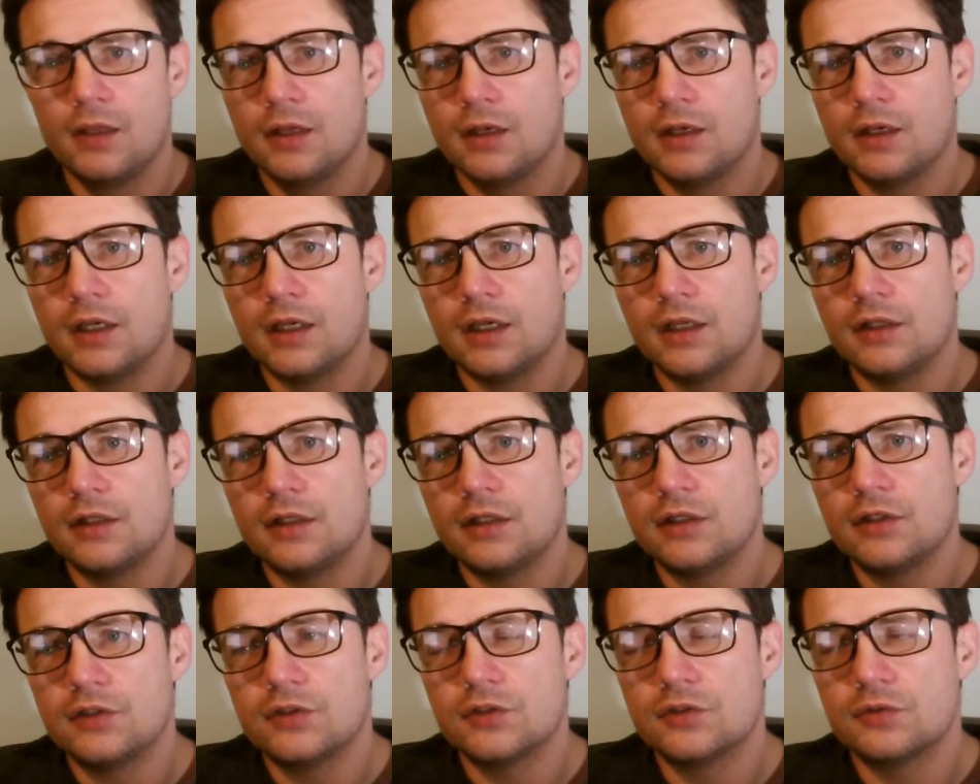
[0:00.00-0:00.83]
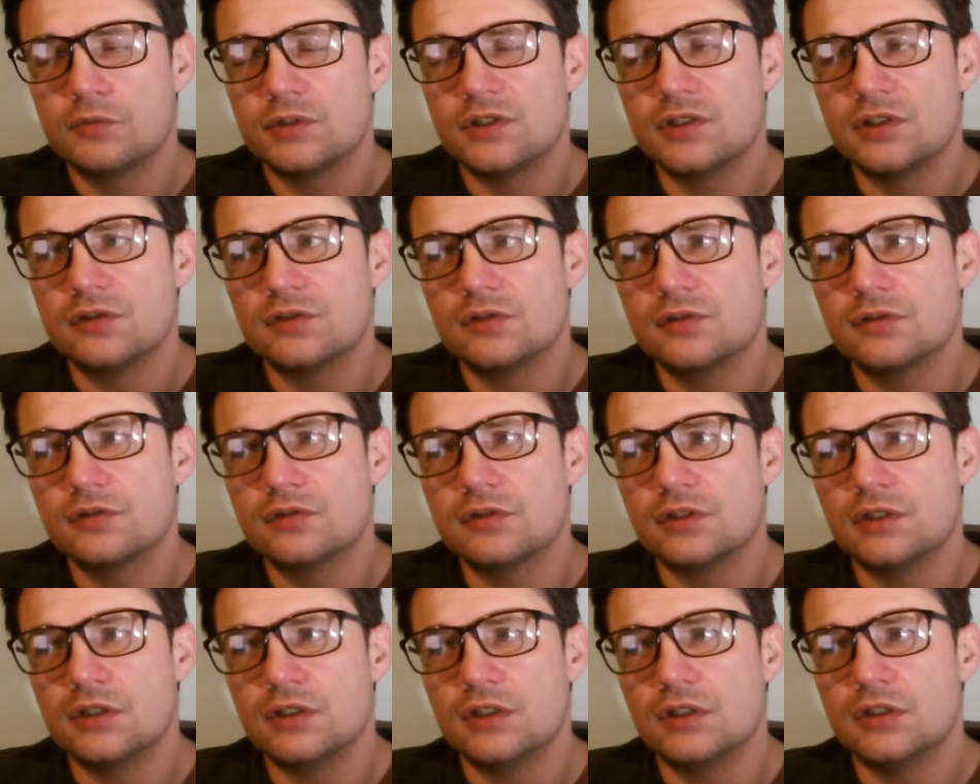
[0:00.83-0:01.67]
Now the issue is
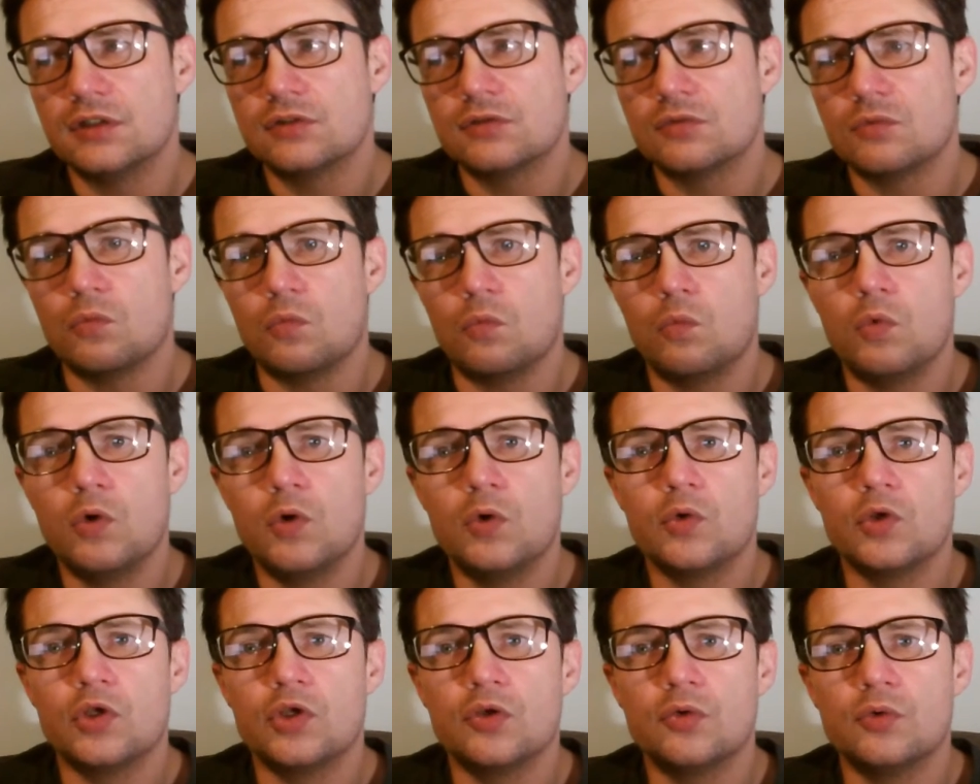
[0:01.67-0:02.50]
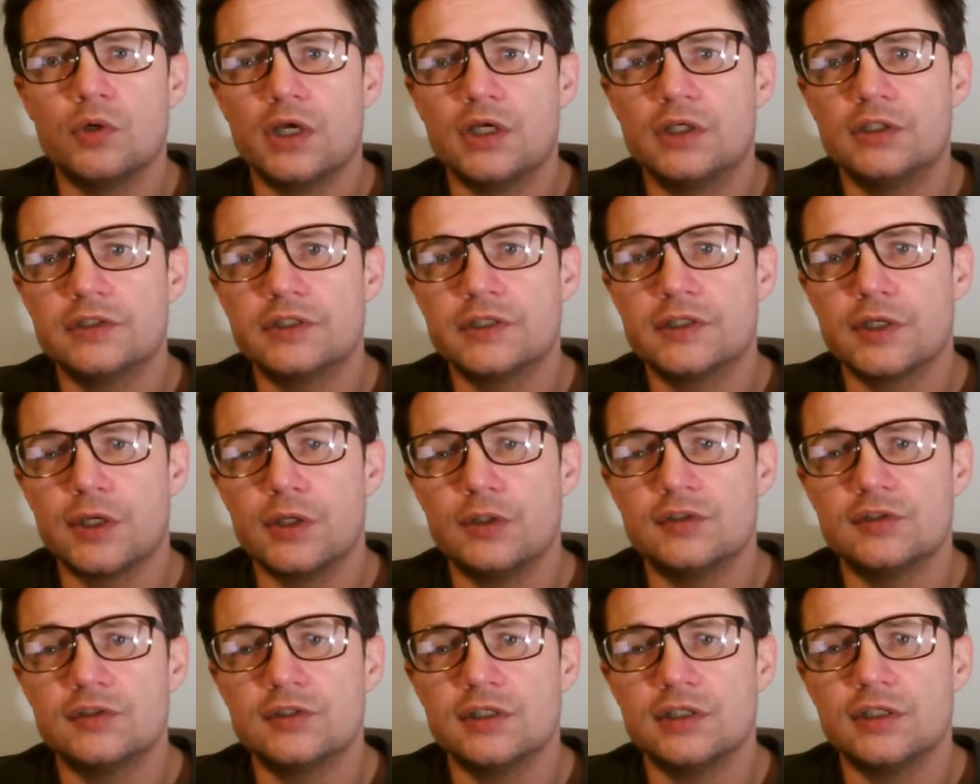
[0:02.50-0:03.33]
will you actually
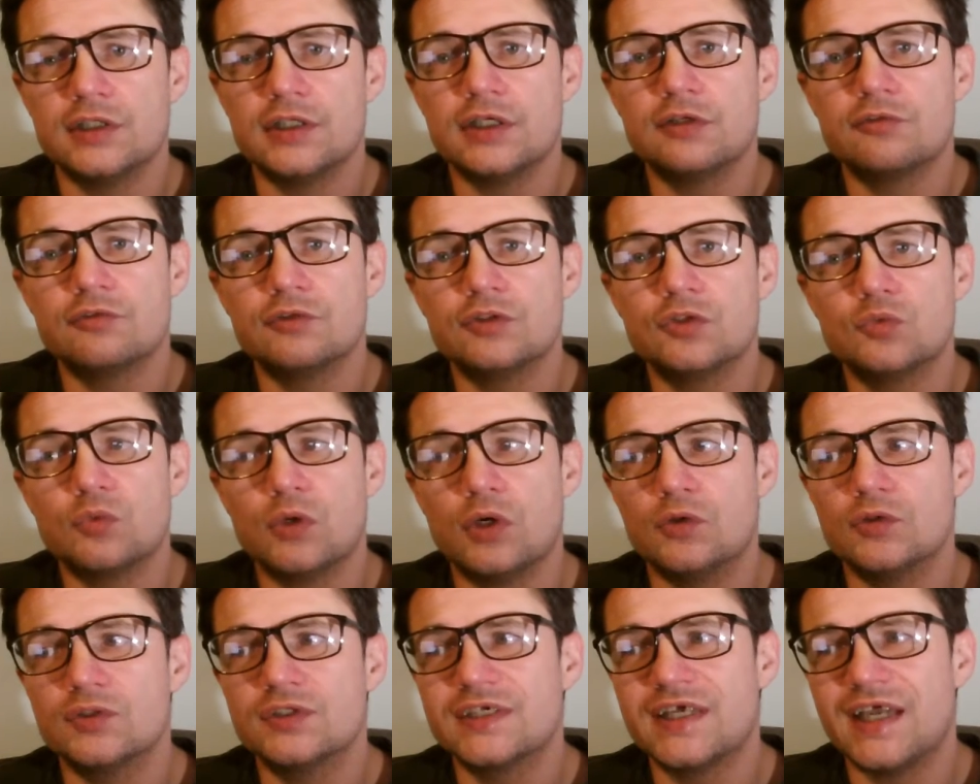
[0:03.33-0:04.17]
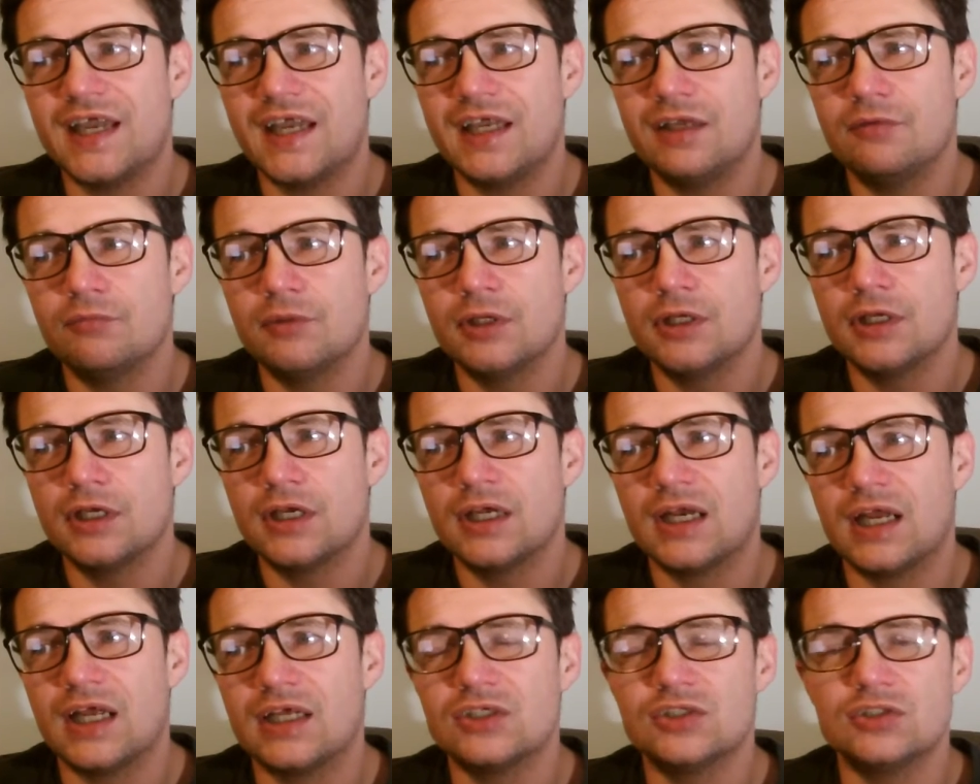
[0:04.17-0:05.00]
notice any difference whilst gaming?
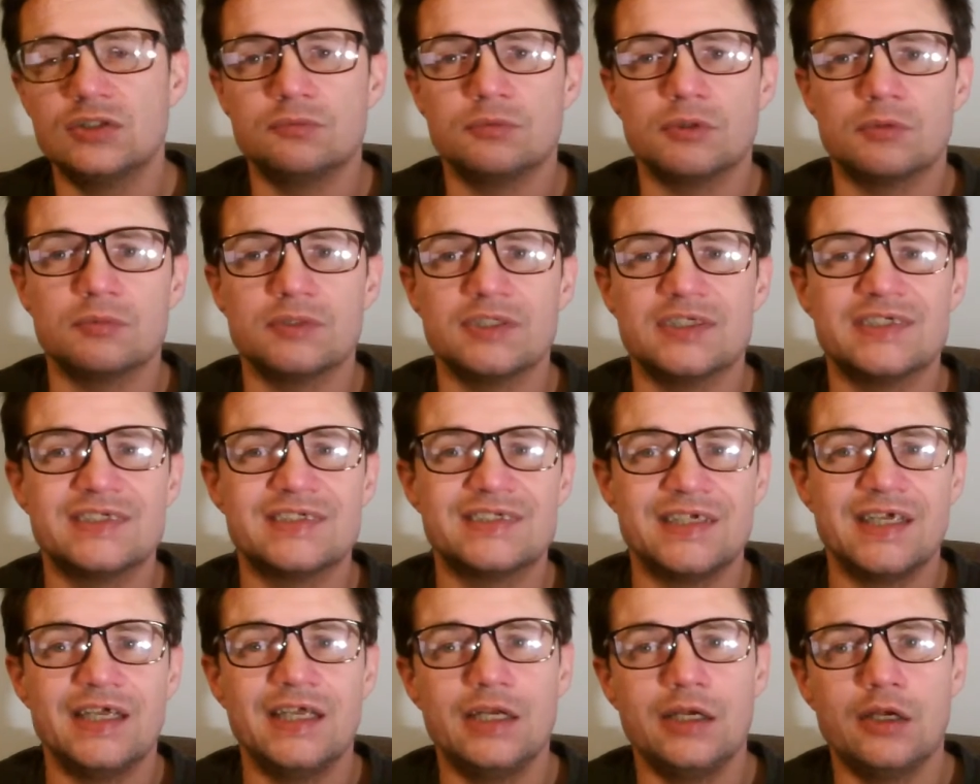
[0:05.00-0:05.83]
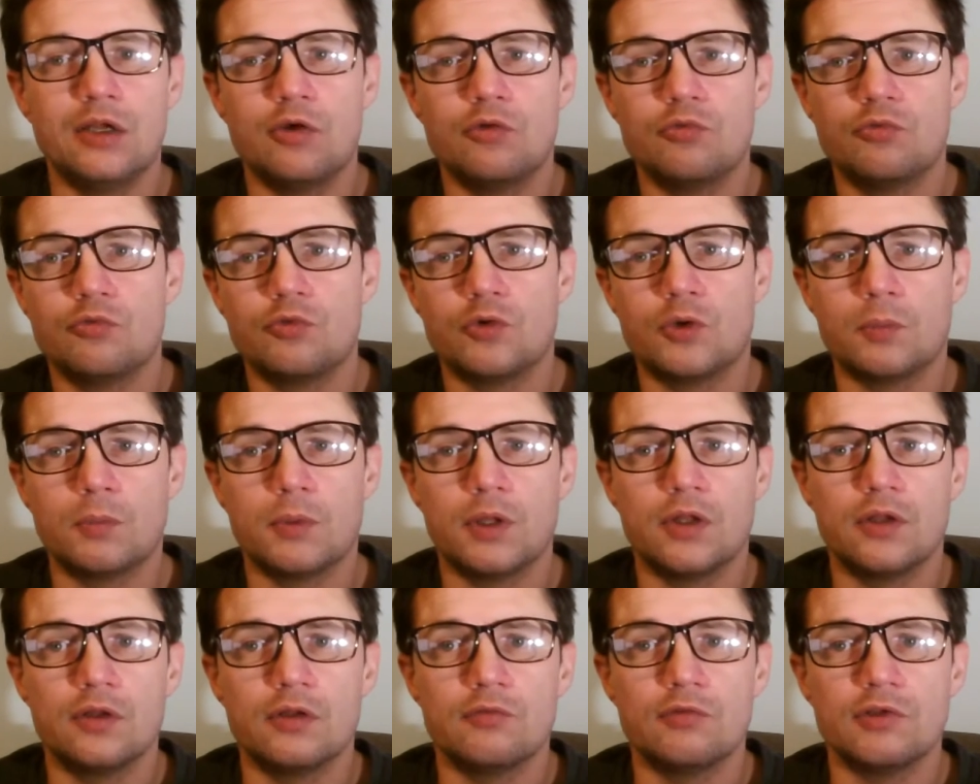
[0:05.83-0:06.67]
And as you've probably seen from
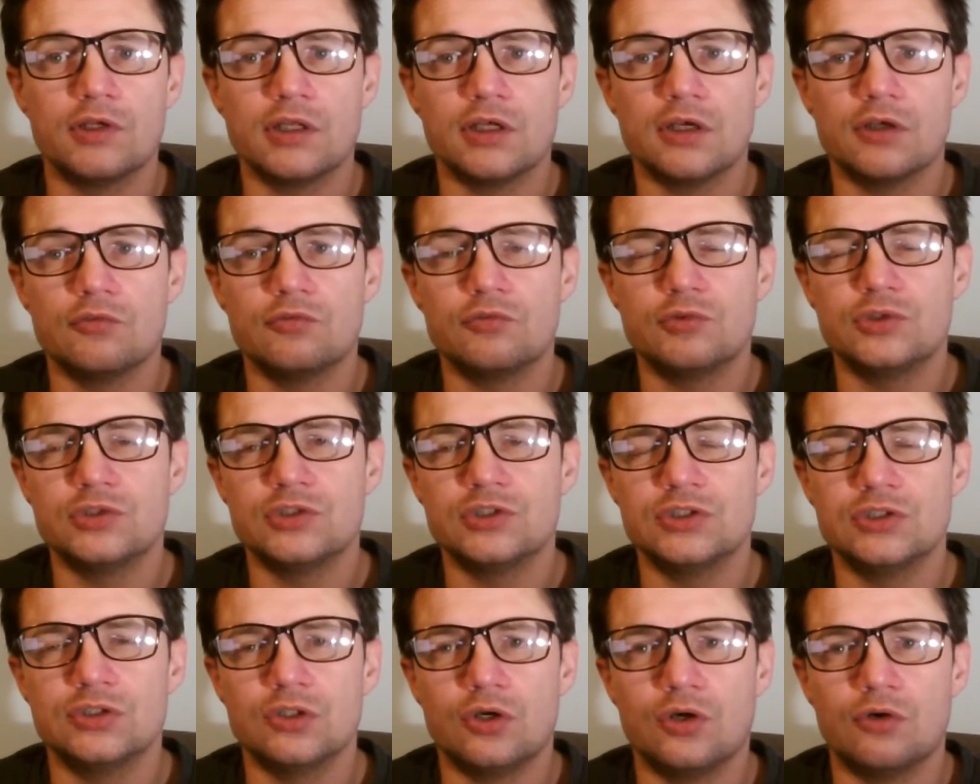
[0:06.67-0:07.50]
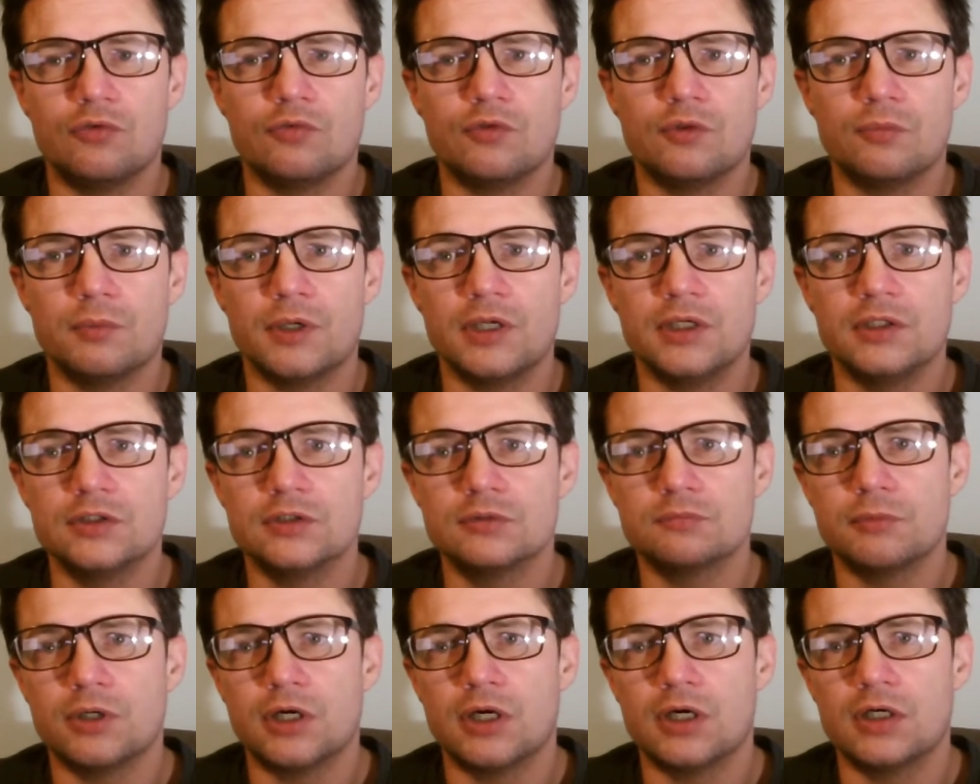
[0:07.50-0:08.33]
the video footage of the
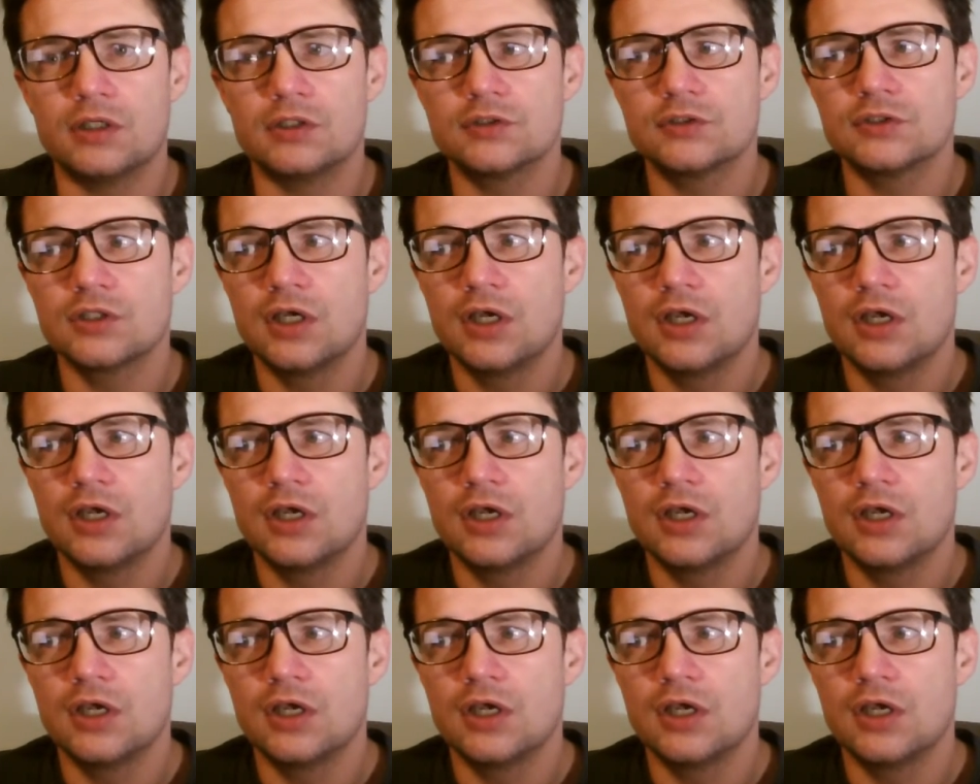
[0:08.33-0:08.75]
benchmarks